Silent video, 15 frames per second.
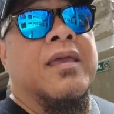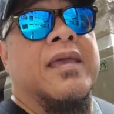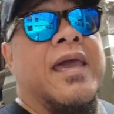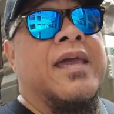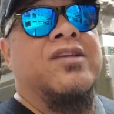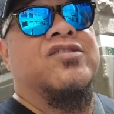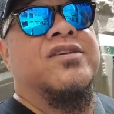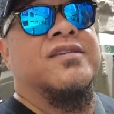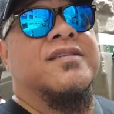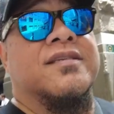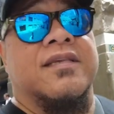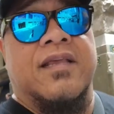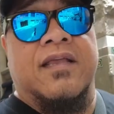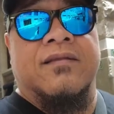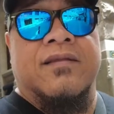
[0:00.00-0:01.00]

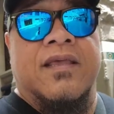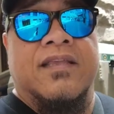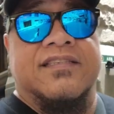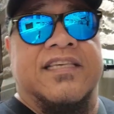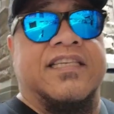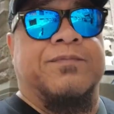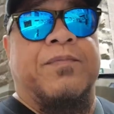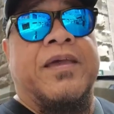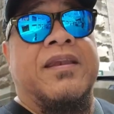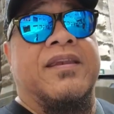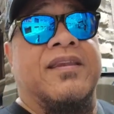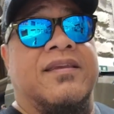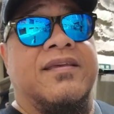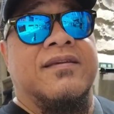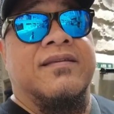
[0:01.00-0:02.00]
cages
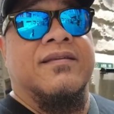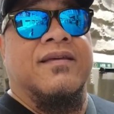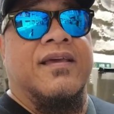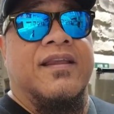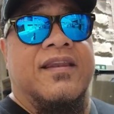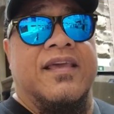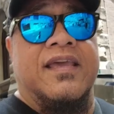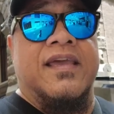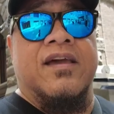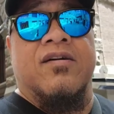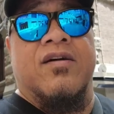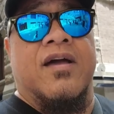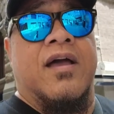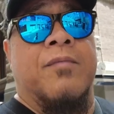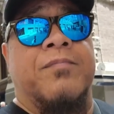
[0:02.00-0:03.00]
suspended in the
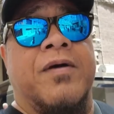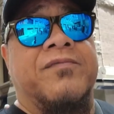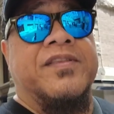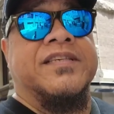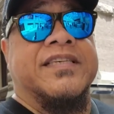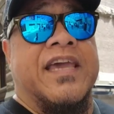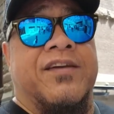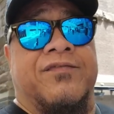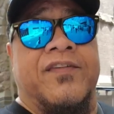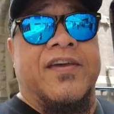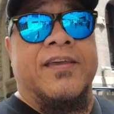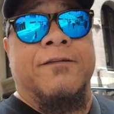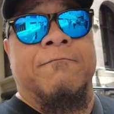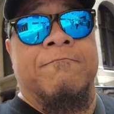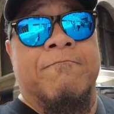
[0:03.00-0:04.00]
air above this
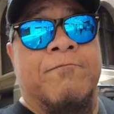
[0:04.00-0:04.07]
cafe,